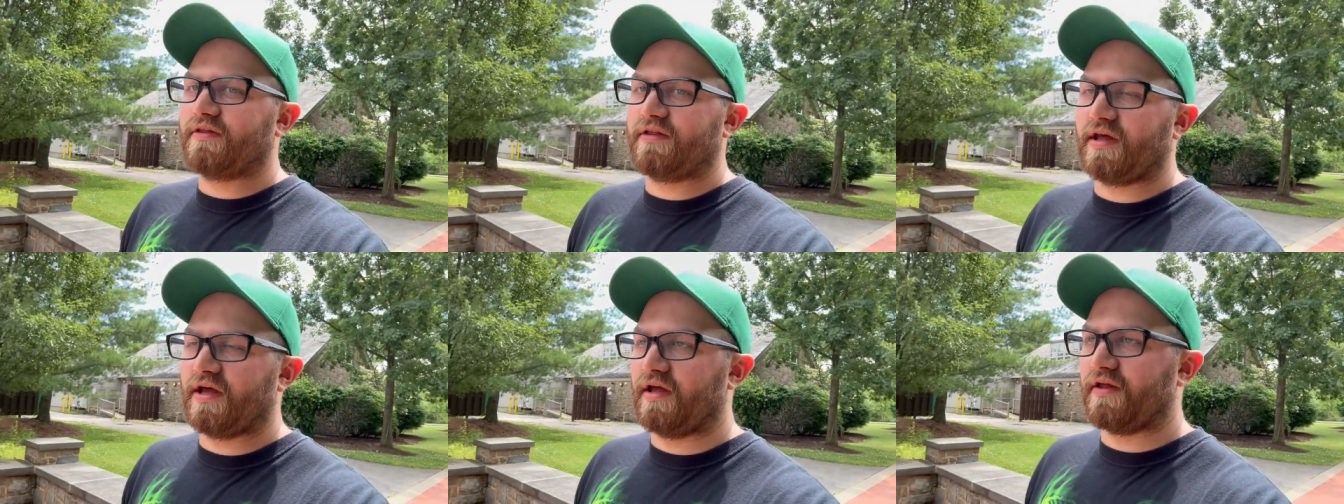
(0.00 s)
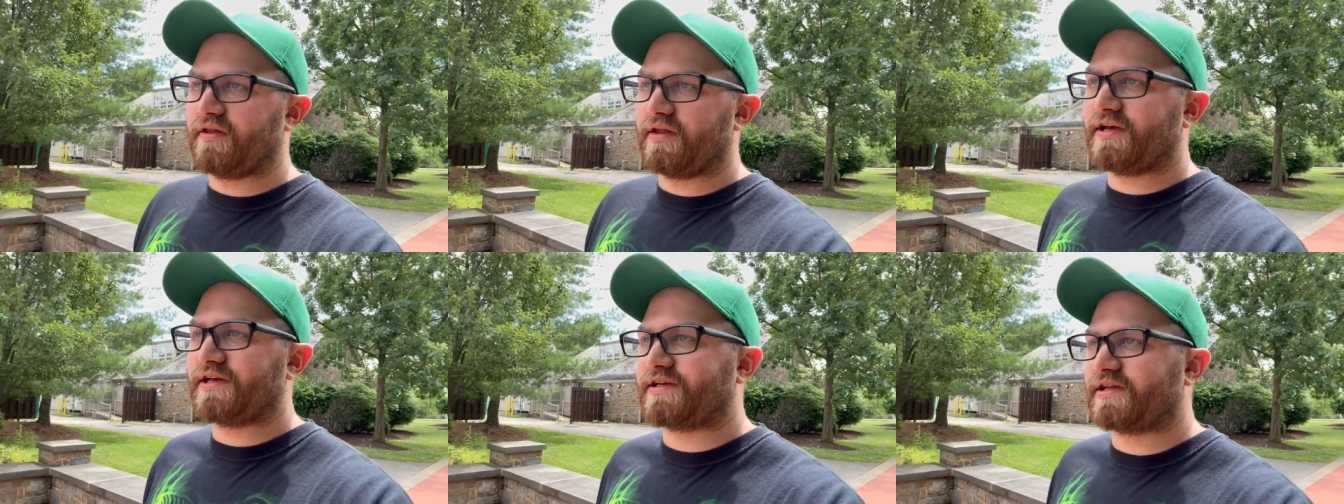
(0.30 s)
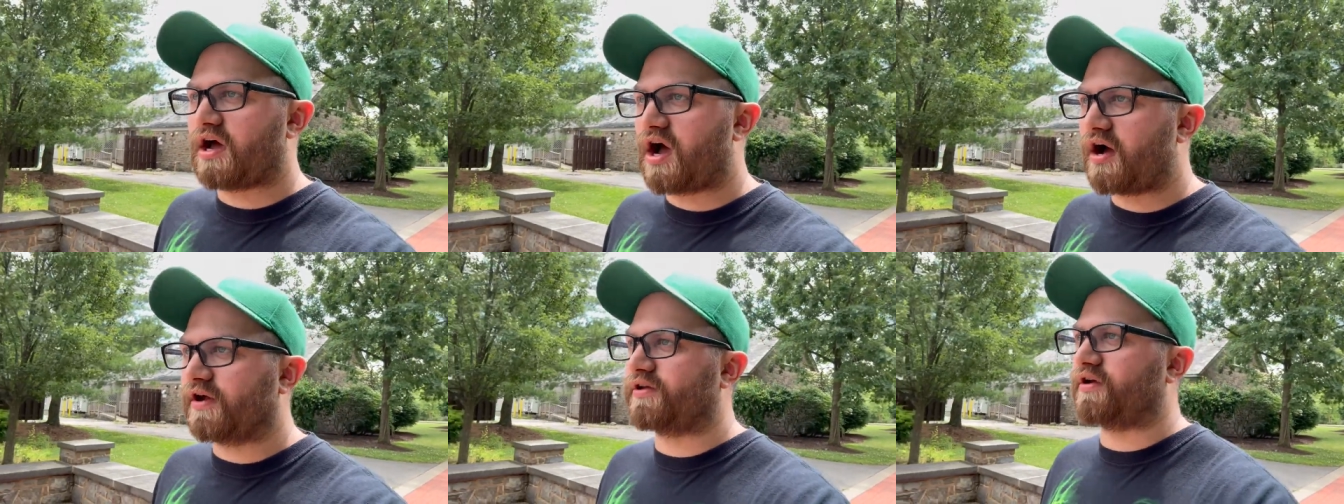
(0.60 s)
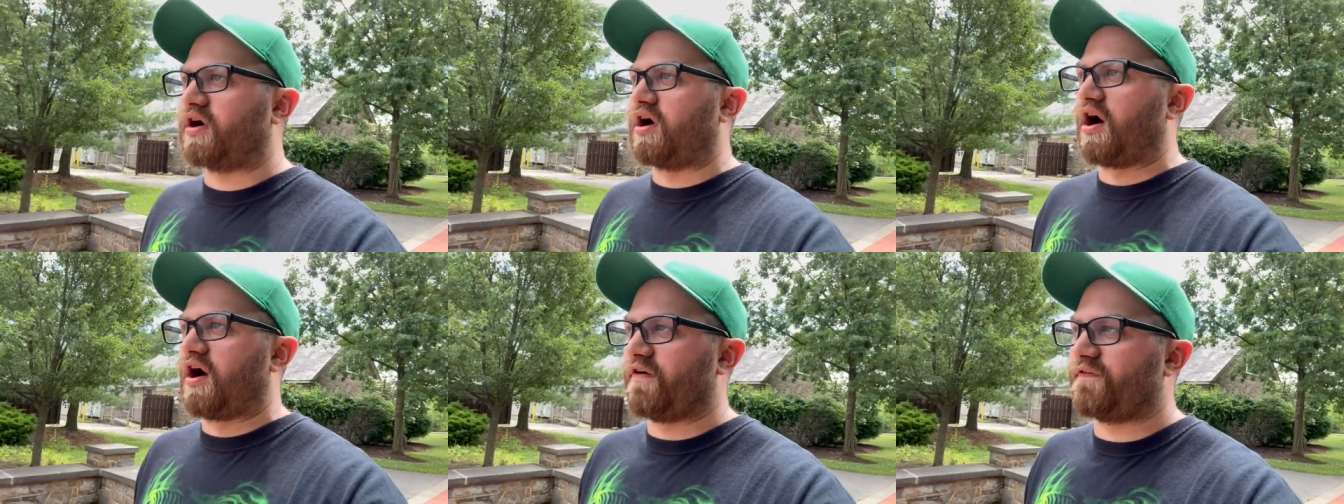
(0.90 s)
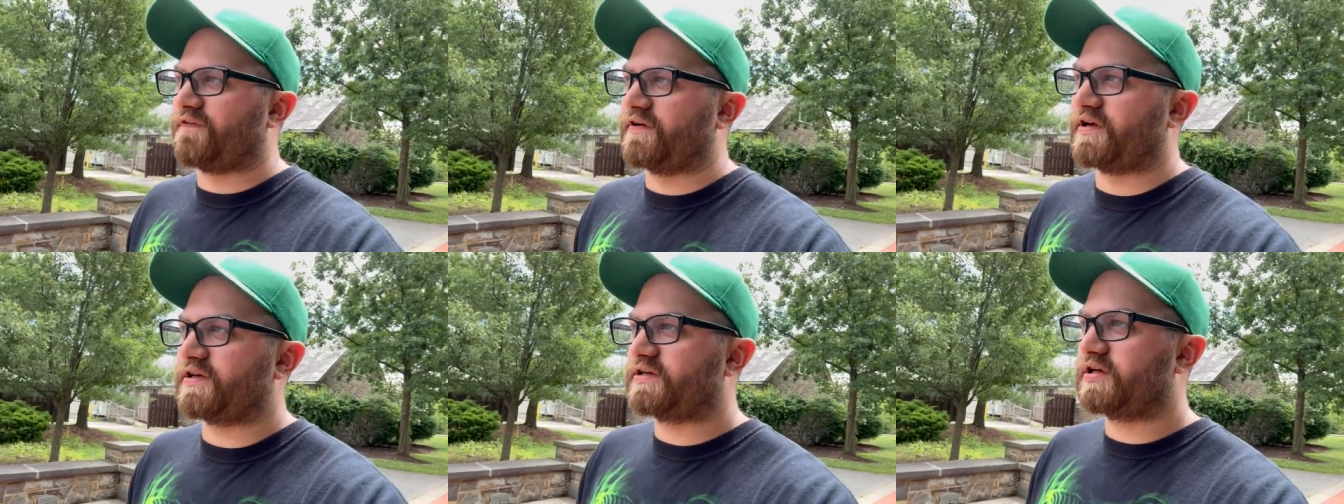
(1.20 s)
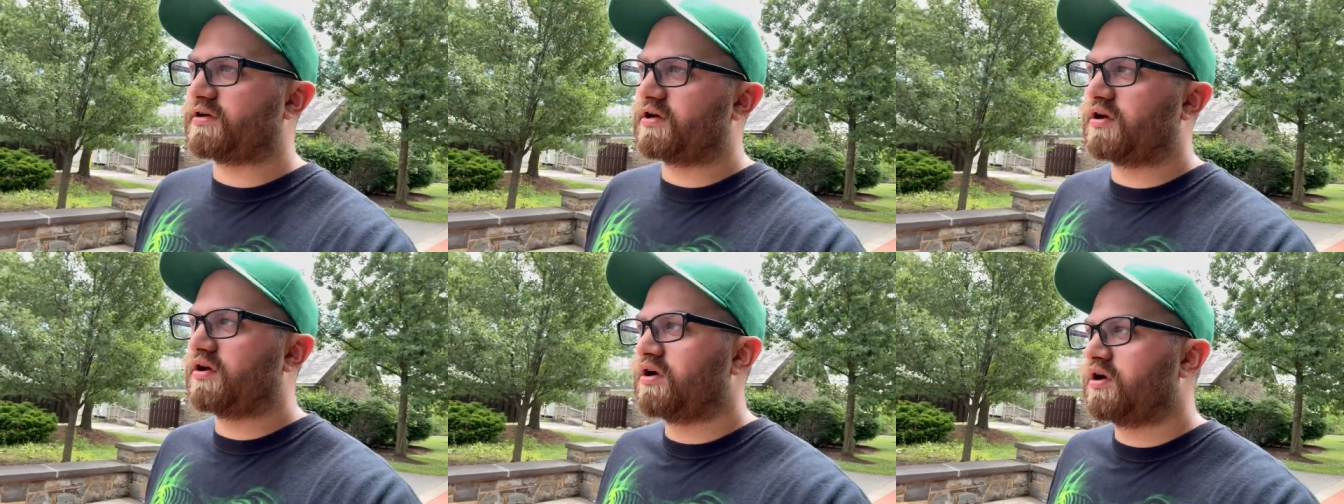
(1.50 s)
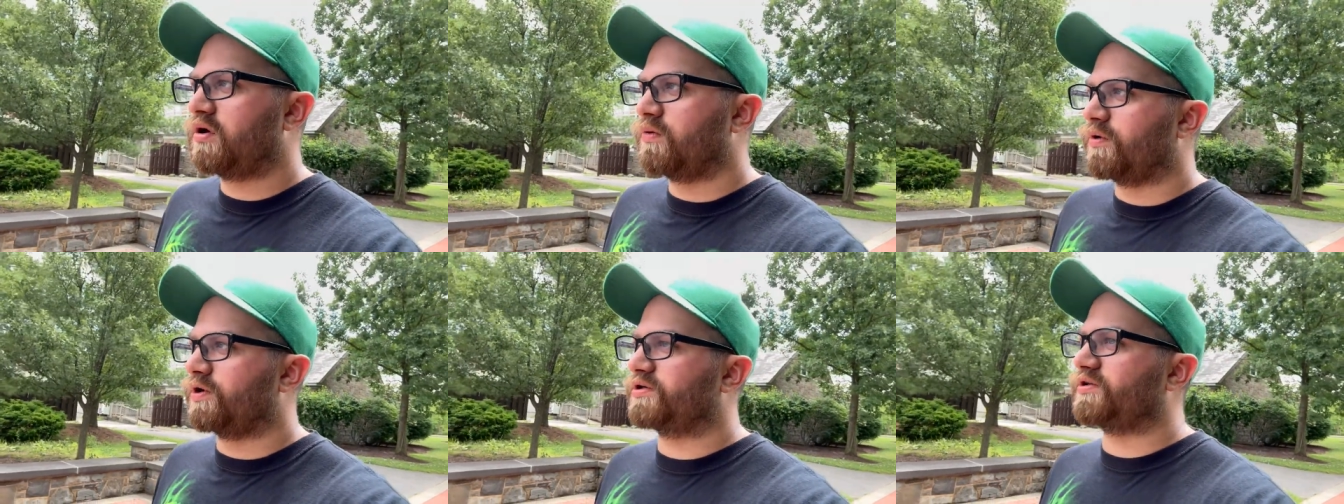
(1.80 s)
that this doctor office
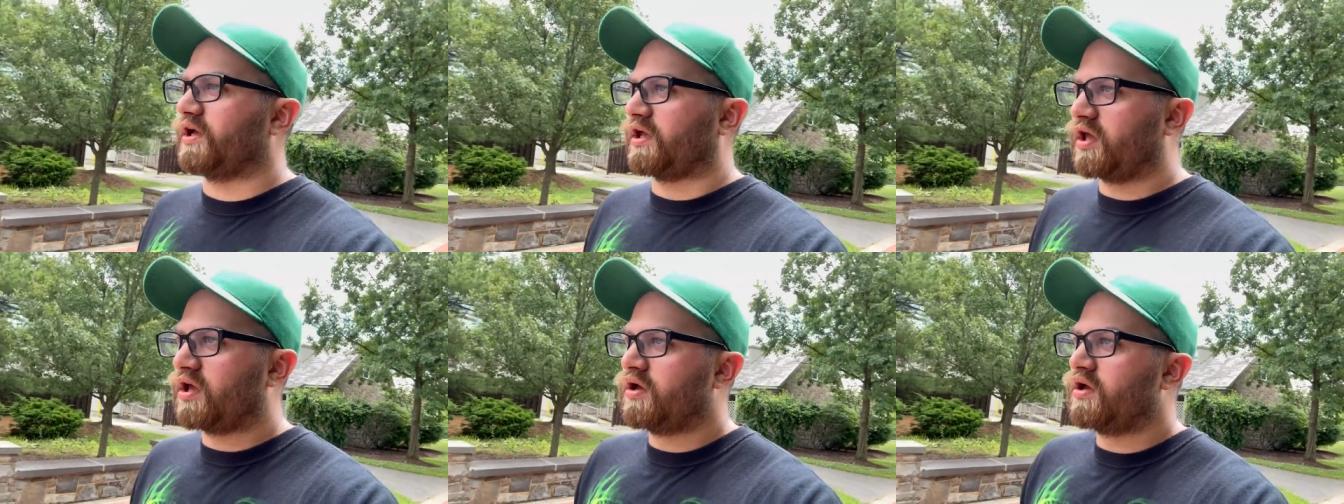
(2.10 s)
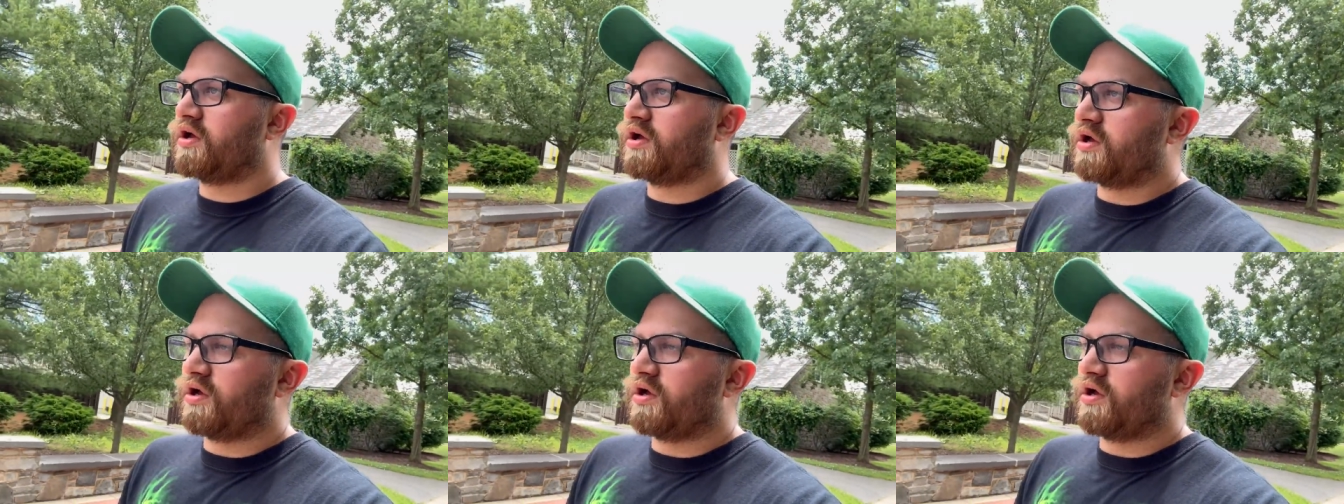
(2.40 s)
was like, you need